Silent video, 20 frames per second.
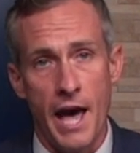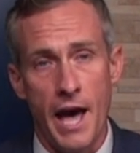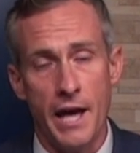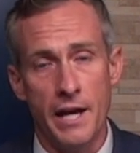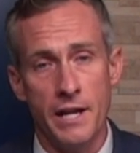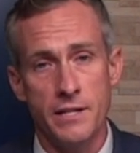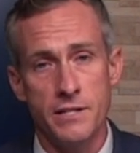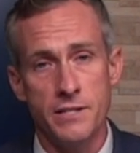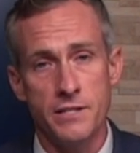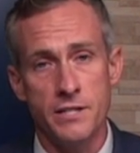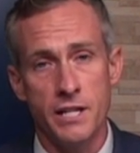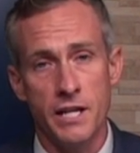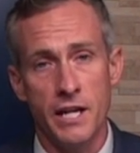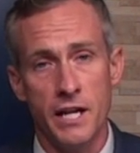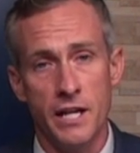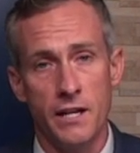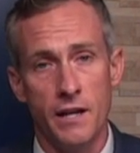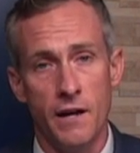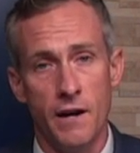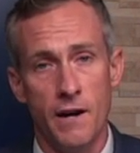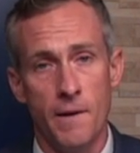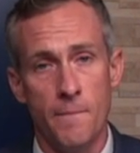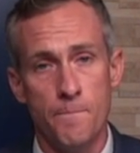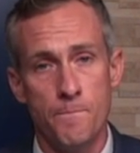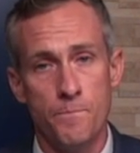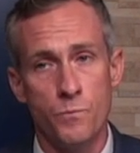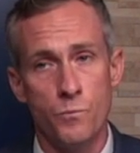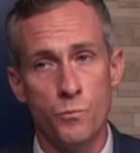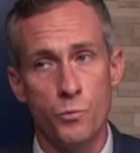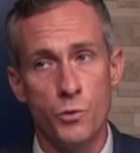And it
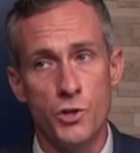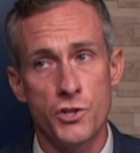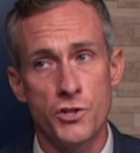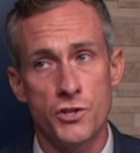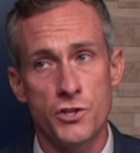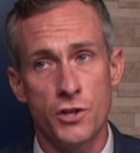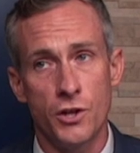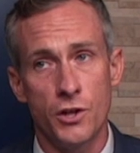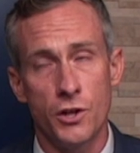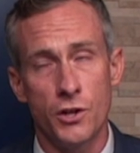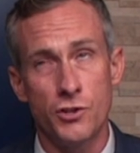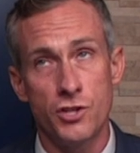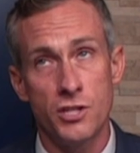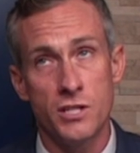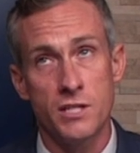um, was uh,